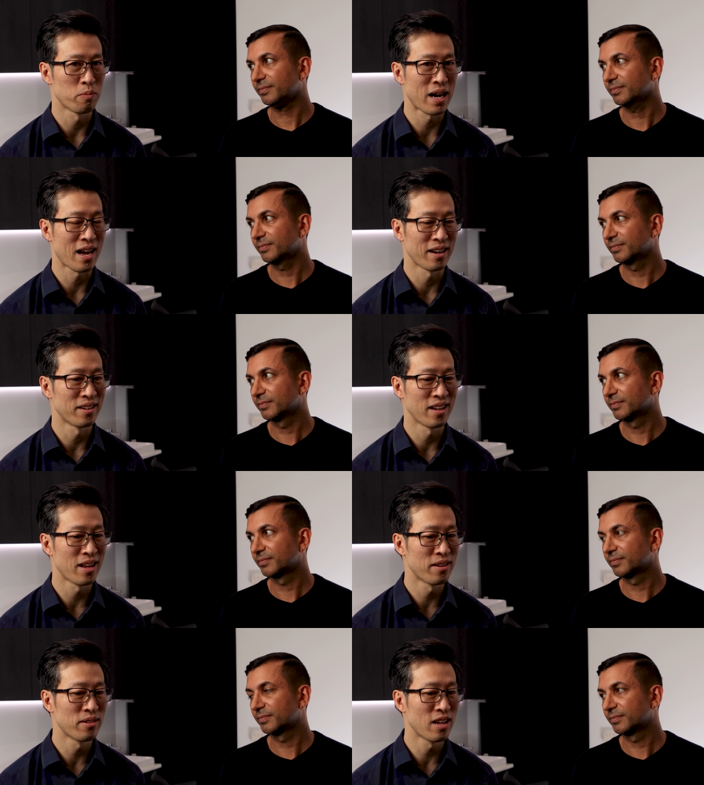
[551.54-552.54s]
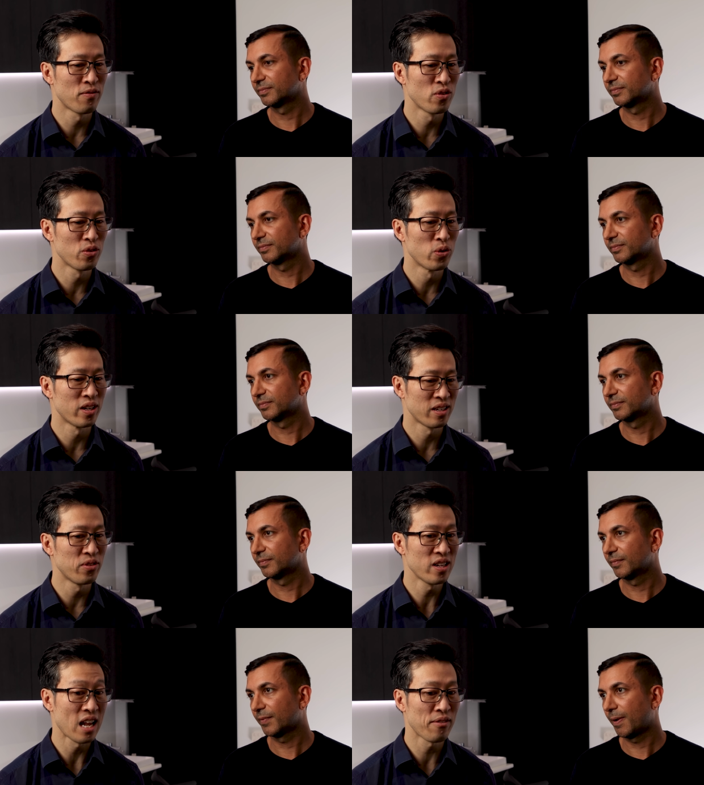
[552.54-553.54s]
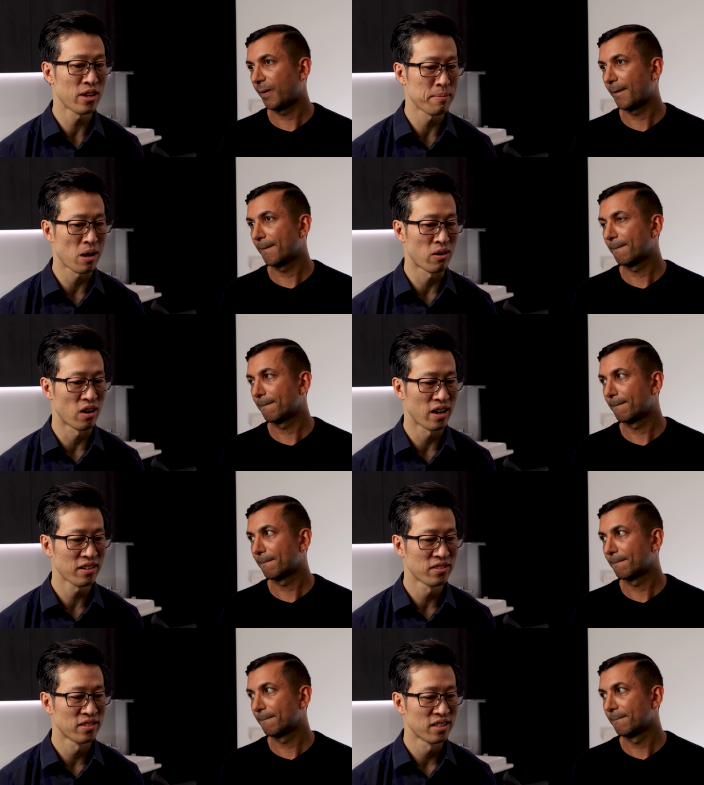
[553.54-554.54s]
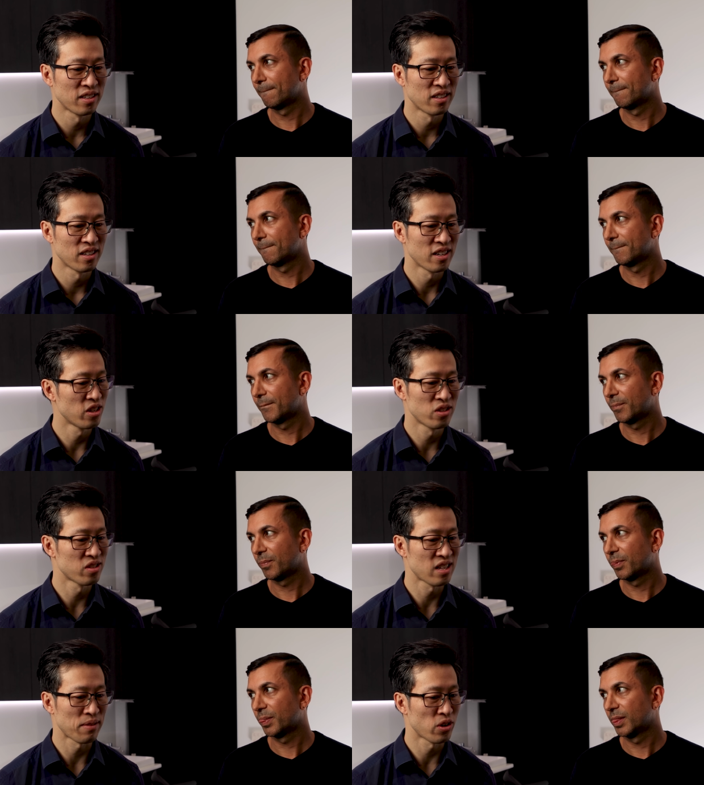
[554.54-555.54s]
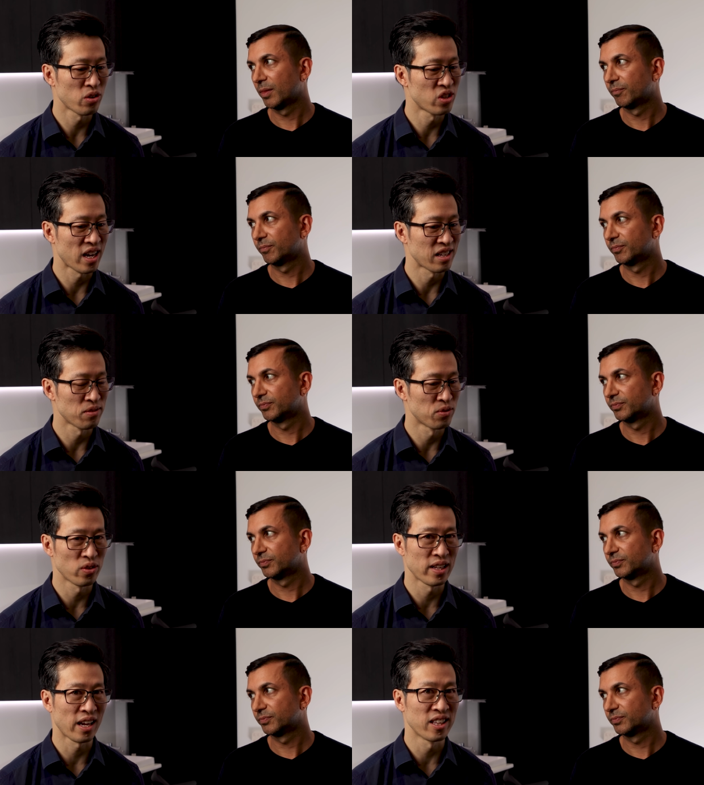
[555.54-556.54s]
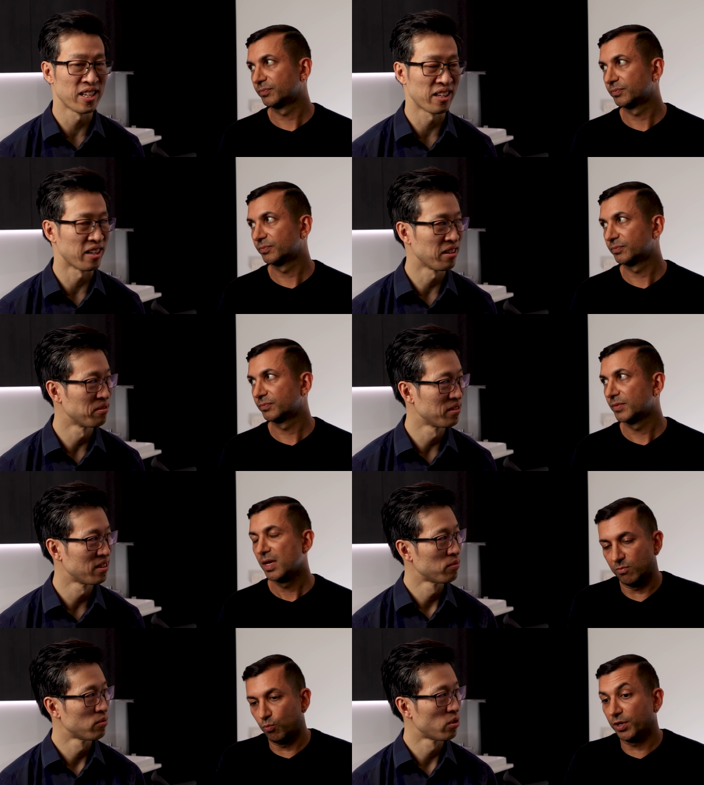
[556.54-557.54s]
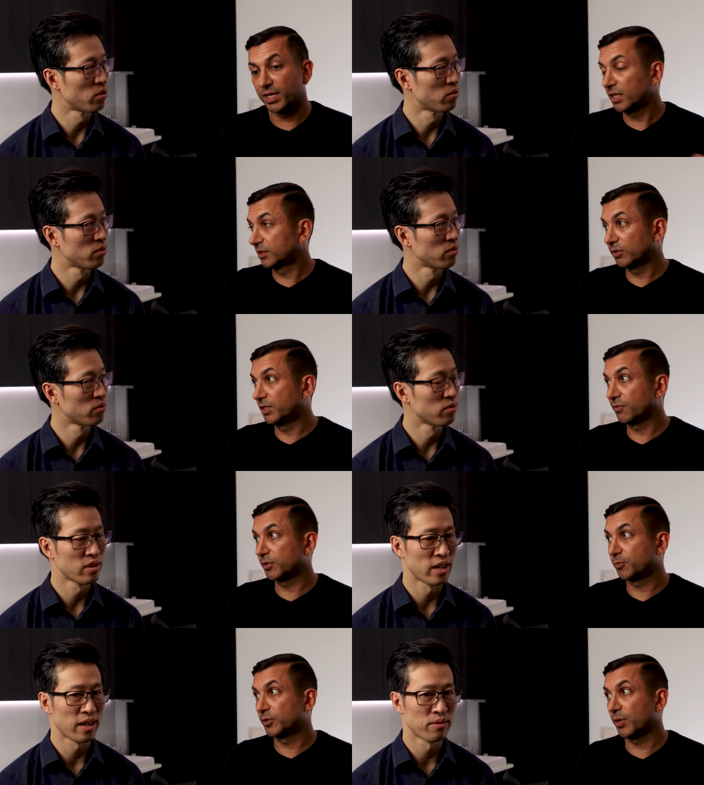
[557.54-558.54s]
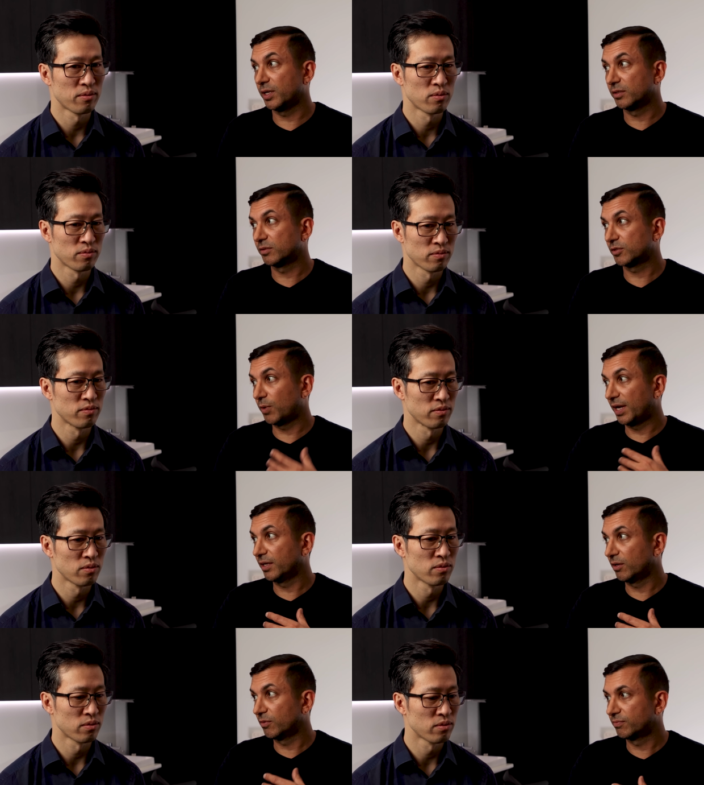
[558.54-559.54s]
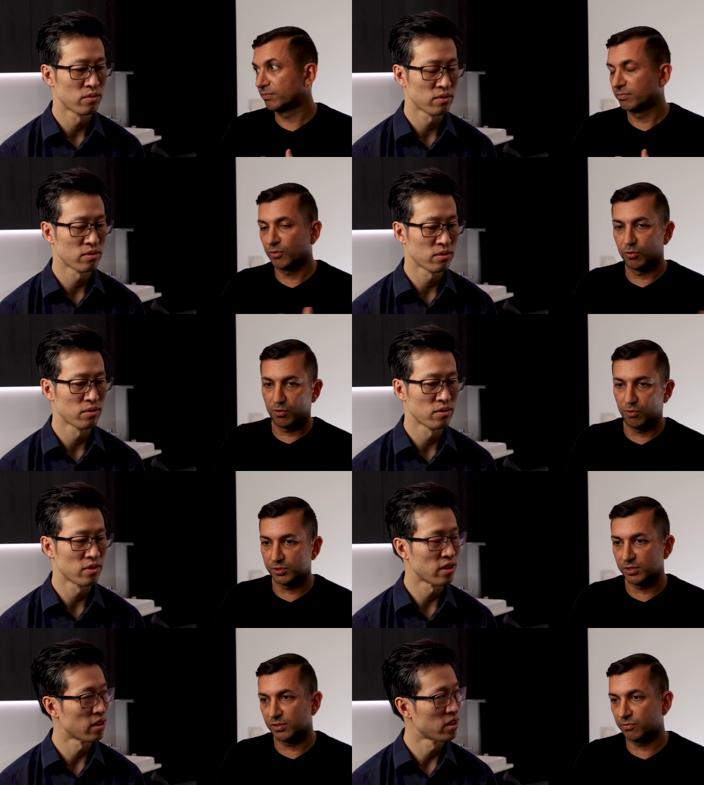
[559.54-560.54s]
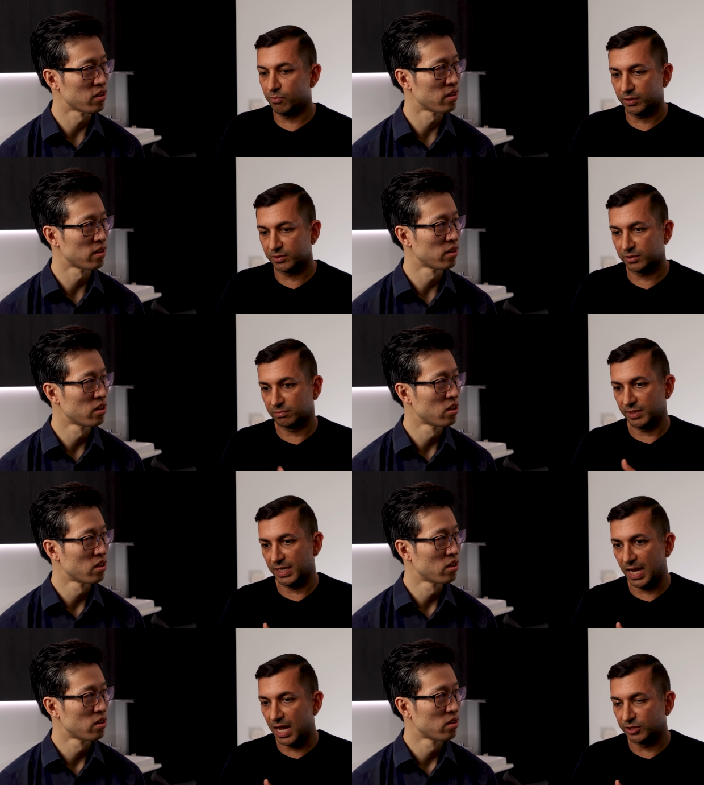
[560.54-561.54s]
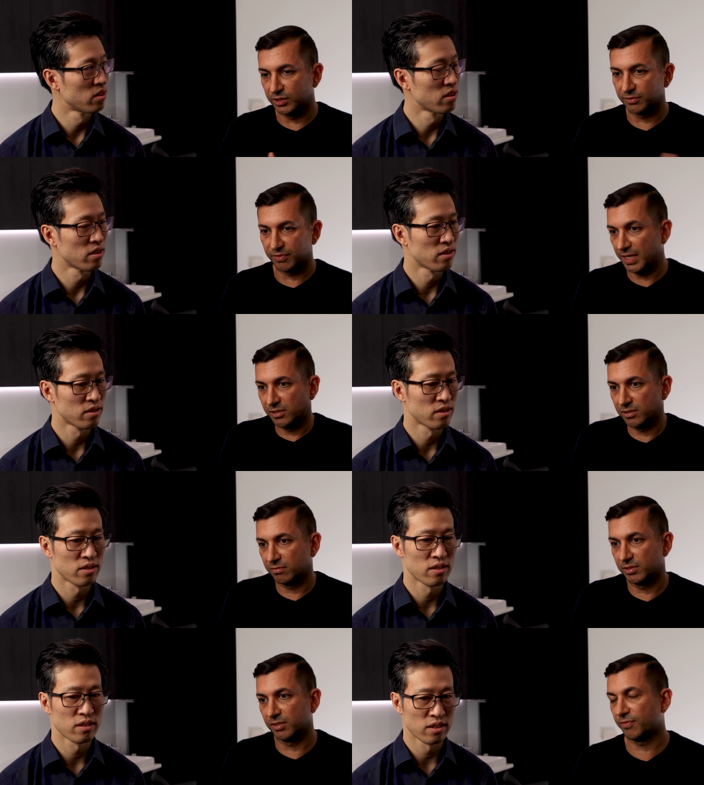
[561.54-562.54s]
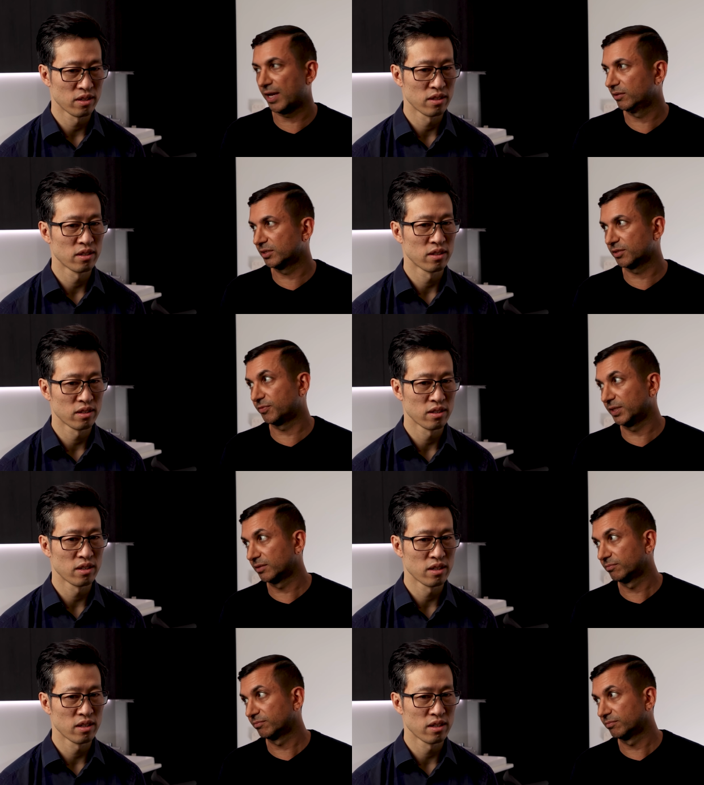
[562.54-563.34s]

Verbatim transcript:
Speaker 1: apart. And, and if, you were, if you didn't have an M R I, you just have no chance of doing that clinically.
Speaker 2: Well, you can't tell the difference yeah. between swelling of or causes of what's enlarging the face. Is it fat? Is it filler?